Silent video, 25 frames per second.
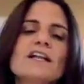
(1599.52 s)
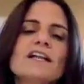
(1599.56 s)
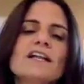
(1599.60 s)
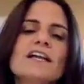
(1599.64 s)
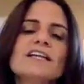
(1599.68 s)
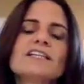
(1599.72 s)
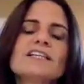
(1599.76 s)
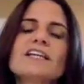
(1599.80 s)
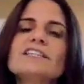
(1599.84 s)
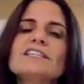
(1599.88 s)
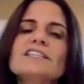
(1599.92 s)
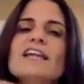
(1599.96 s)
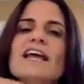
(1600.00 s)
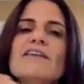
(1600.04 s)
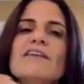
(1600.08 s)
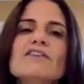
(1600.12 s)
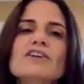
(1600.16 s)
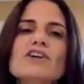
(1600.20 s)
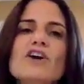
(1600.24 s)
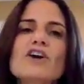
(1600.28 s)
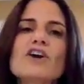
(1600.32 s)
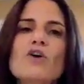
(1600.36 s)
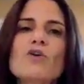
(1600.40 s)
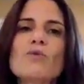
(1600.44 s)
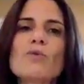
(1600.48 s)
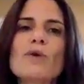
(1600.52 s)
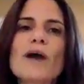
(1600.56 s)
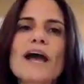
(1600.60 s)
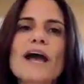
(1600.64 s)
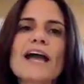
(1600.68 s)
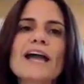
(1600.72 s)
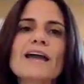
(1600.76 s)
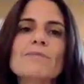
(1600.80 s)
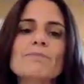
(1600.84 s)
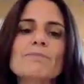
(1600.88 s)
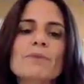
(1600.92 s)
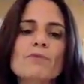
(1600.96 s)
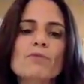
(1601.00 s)
It doesn't ever go
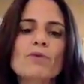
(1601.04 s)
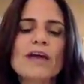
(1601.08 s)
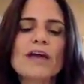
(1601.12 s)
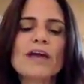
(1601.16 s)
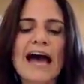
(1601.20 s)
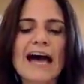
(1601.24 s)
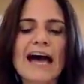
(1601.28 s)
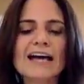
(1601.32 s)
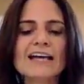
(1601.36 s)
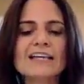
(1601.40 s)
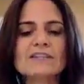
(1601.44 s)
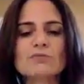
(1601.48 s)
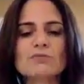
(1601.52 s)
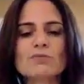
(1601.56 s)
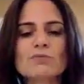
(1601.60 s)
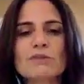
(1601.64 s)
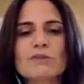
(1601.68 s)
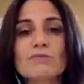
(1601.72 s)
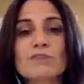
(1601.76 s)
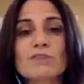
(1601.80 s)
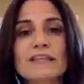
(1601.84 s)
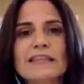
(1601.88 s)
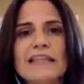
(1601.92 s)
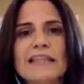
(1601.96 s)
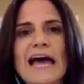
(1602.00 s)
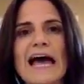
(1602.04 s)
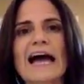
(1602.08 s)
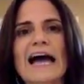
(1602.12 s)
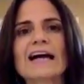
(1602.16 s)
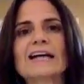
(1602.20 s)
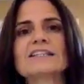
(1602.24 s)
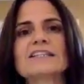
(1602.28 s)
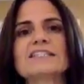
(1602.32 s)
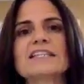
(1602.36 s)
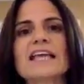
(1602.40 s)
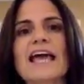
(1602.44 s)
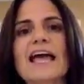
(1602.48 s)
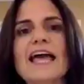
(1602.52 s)
away. But as we
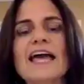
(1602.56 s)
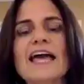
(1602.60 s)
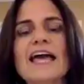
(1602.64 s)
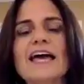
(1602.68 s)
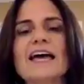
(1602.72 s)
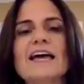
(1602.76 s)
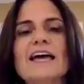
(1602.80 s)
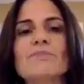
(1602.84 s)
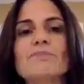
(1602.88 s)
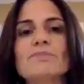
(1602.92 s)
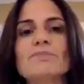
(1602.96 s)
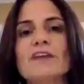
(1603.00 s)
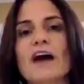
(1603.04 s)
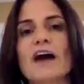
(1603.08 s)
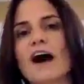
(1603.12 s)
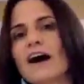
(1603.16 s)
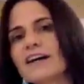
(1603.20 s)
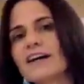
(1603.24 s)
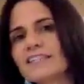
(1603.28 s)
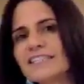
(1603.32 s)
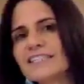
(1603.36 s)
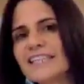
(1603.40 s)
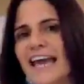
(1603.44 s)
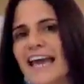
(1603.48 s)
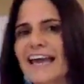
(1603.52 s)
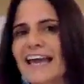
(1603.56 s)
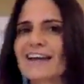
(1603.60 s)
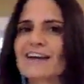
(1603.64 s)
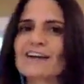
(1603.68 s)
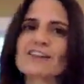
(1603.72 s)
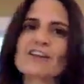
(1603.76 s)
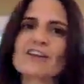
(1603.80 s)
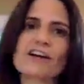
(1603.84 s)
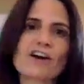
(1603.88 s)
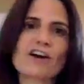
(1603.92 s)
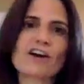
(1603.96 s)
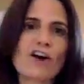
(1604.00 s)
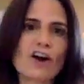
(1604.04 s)
relax and
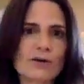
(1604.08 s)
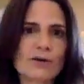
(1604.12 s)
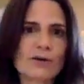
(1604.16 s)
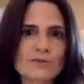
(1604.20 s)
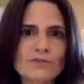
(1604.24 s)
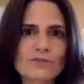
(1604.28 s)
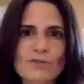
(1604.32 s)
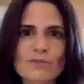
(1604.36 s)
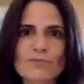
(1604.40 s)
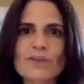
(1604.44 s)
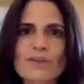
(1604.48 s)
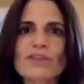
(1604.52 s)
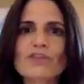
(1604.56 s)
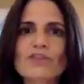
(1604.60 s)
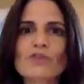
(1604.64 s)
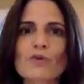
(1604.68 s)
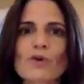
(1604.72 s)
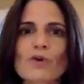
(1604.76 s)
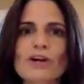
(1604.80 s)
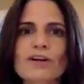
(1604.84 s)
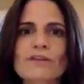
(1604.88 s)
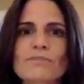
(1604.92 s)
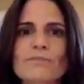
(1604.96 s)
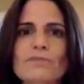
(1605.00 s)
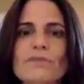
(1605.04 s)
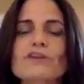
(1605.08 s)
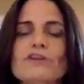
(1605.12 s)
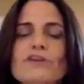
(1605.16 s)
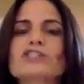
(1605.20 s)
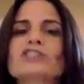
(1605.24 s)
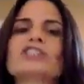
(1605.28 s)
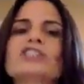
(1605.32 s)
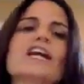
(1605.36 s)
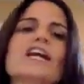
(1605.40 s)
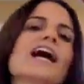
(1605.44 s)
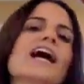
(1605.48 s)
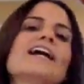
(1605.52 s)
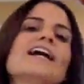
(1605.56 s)
untangle our arms from the thorn
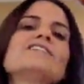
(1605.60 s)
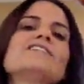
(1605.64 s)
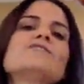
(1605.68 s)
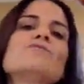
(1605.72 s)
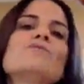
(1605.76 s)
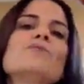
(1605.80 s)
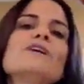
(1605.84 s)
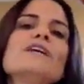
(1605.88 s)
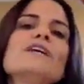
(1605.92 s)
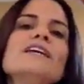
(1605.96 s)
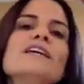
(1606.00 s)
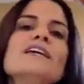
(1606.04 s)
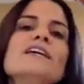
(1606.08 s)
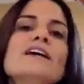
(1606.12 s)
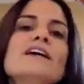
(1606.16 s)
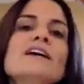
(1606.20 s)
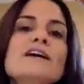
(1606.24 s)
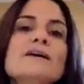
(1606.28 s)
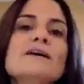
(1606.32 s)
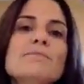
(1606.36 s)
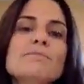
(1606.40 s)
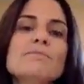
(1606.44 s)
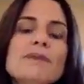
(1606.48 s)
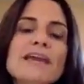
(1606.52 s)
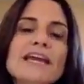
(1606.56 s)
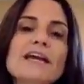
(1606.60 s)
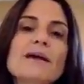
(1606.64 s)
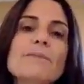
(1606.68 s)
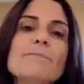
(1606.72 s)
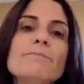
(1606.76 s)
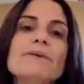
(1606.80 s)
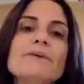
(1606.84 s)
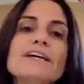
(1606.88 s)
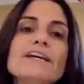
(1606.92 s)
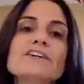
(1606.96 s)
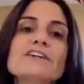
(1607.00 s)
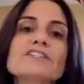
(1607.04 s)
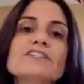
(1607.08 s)
bush, as we make a
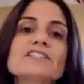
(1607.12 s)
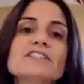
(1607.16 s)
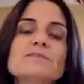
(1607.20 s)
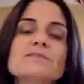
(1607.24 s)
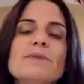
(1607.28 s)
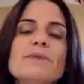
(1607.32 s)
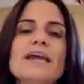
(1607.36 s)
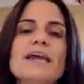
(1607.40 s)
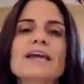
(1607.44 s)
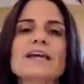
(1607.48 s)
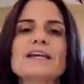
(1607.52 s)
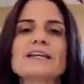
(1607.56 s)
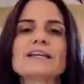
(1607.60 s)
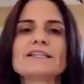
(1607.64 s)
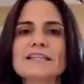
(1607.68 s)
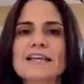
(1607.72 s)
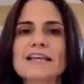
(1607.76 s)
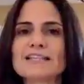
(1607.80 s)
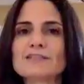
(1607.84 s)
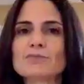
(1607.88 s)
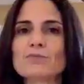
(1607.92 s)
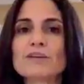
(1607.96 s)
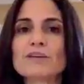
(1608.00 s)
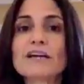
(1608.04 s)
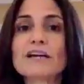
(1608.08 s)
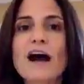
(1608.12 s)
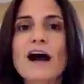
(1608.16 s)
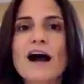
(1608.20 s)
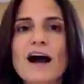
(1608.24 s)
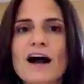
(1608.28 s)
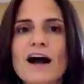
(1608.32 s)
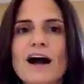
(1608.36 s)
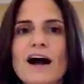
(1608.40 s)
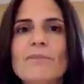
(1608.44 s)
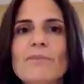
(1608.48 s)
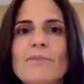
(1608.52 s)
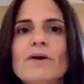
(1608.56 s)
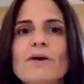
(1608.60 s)
bigger space, as we
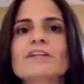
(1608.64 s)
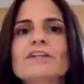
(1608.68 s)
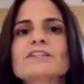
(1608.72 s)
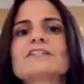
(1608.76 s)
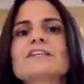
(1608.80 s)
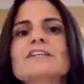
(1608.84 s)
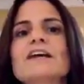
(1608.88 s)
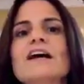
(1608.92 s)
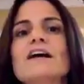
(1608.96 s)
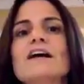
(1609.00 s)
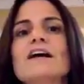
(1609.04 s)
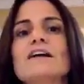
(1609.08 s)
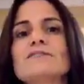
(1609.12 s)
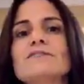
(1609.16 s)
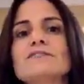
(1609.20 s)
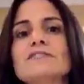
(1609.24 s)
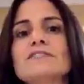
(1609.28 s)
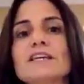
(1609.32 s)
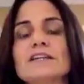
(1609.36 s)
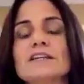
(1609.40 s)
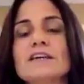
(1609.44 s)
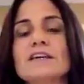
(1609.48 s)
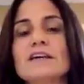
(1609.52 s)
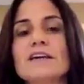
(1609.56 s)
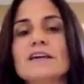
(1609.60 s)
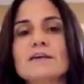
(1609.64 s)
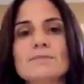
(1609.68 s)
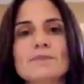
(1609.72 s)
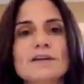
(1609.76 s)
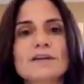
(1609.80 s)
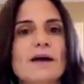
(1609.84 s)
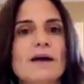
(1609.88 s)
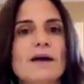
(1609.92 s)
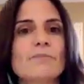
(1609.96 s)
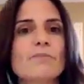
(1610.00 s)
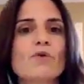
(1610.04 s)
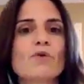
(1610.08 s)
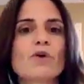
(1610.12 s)
calm ourselves and
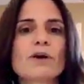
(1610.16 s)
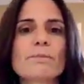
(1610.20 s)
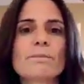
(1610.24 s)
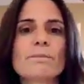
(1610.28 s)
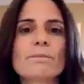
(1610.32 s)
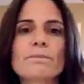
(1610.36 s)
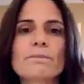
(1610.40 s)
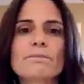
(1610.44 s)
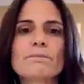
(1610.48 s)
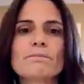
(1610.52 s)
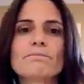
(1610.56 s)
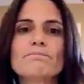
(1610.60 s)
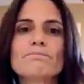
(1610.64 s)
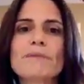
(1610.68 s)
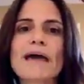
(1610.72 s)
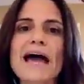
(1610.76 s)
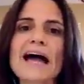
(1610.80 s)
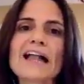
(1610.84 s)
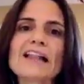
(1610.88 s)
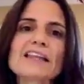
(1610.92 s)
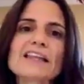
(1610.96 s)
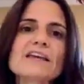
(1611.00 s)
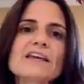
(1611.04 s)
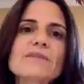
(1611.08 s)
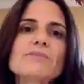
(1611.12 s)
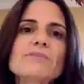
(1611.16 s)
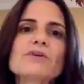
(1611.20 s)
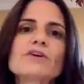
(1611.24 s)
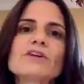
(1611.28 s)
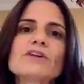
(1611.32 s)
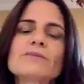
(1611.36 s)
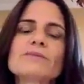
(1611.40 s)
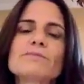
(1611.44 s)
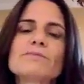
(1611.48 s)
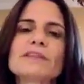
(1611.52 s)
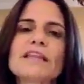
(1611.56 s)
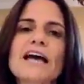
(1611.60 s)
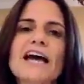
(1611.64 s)
become more malleable
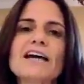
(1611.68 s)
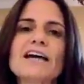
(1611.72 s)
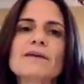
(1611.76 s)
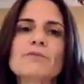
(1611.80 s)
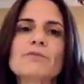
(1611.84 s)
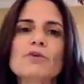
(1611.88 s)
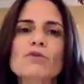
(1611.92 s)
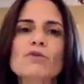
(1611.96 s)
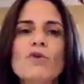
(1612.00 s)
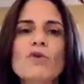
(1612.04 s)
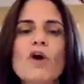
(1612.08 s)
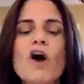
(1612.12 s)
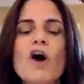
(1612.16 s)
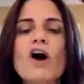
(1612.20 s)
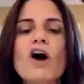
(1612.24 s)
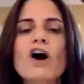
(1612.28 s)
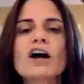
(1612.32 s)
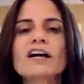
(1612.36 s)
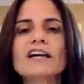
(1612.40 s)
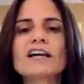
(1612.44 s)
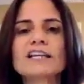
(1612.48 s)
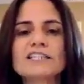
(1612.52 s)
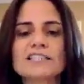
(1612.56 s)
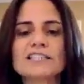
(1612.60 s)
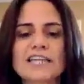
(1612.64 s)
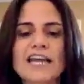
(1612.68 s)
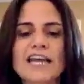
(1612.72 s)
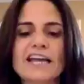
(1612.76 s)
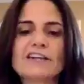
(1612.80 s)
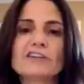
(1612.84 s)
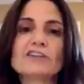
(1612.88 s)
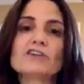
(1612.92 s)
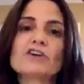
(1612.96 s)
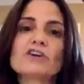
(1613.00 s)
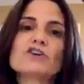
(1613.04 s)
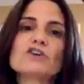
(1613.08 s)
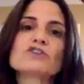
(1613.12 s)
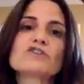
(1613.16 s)
and pliable, our
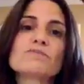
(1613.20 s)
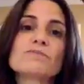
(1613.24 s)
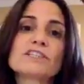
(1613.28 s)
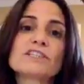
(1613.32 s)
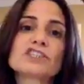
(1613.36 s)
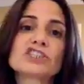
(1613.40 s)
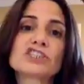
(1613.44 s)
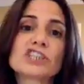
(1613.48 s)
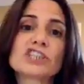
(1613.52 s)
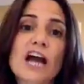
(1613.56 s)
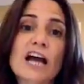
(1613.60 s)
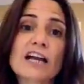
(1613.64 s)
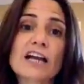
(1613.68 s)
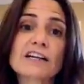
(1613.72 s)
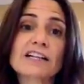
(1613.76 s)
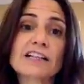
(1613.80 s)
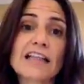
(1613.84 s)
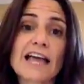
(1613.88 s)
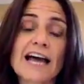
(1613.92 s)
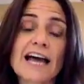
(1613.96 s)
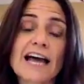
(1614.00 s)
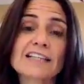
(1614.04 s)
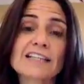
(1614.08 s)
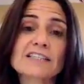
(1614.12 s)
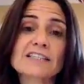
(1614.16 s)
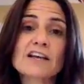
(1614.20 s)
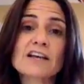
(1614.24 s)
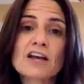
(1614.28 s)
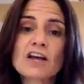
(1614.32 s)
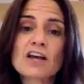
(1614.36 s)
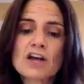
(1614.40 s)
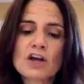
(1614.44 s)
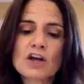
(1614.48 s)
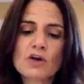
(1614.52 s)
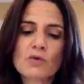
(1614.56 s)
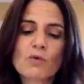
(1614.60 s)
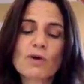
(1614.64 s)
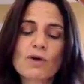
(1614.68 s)
container goes from the shot glass
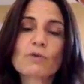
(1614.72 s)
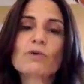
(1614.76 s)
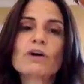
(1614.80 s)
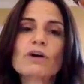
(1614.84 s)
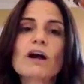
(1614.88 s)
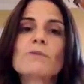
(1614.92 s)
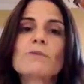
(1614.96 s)
where